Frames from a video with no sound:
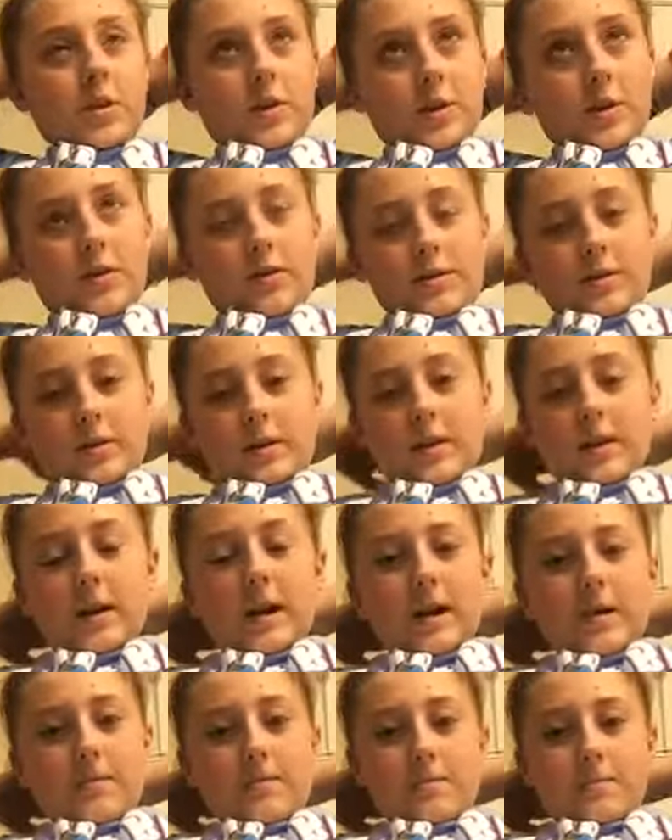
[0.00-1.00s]
use it
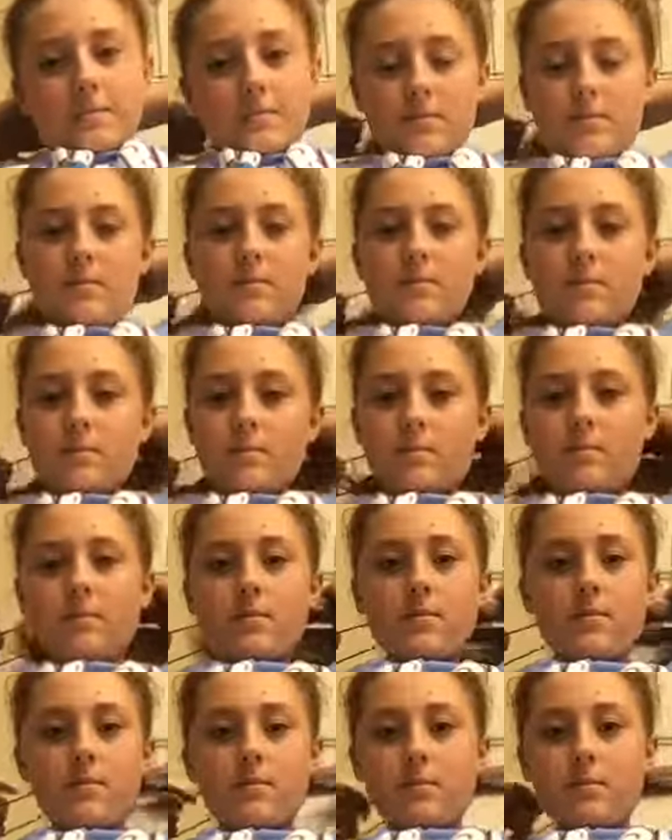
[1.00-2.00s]
again?
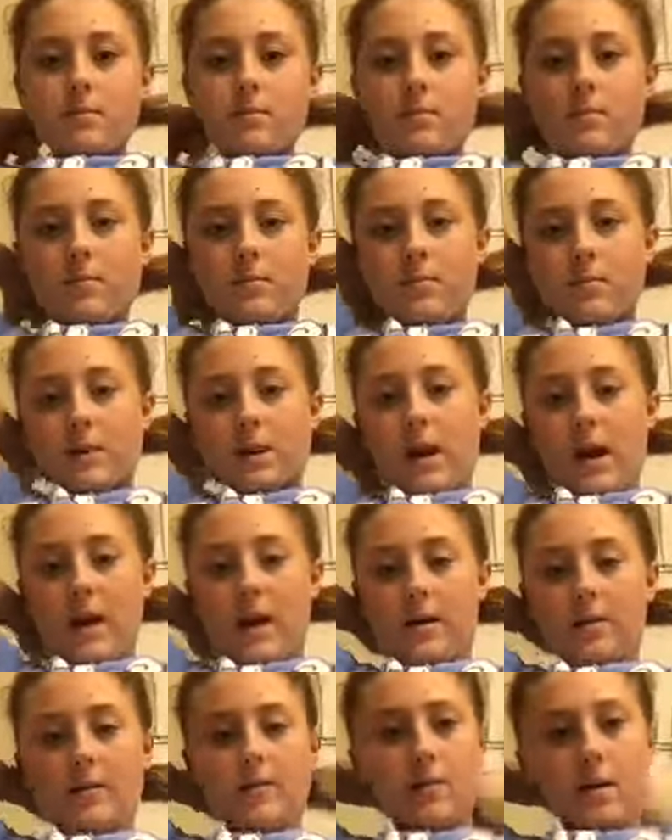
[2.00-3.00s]

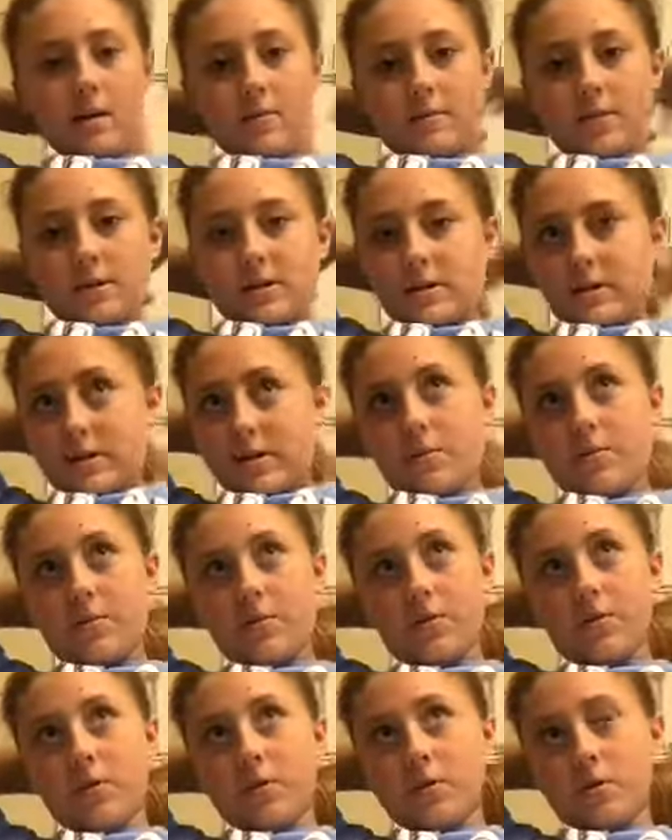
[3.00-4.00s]
Okay, so I'm just gonna
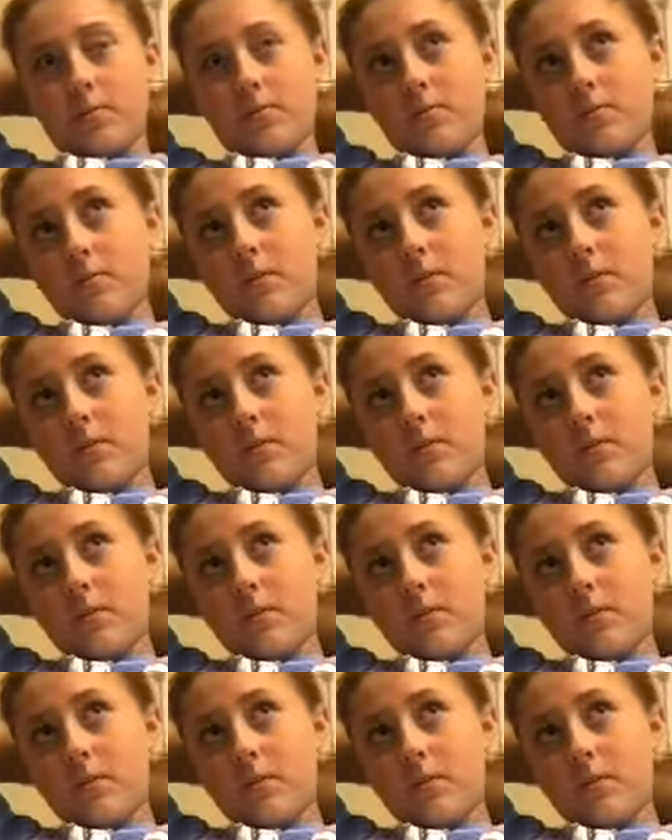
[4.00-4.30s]
pull